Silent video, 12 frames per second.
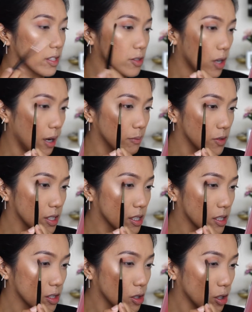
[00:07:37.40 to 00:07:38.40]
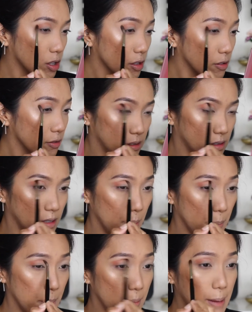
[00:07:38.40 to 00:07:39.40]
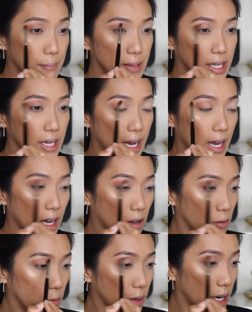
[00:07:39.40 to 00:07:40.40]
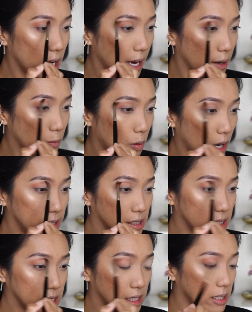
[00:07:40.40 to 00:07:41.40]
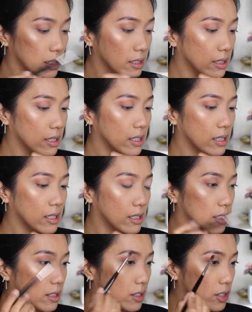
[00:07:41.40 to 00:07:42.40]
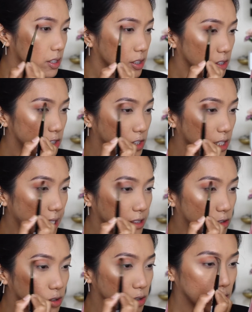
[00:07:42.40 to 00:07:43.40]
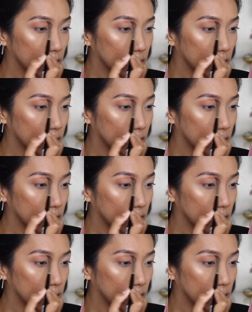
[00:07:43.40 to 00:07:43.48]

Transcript: So I'm just sort of mapping out where I want the shade to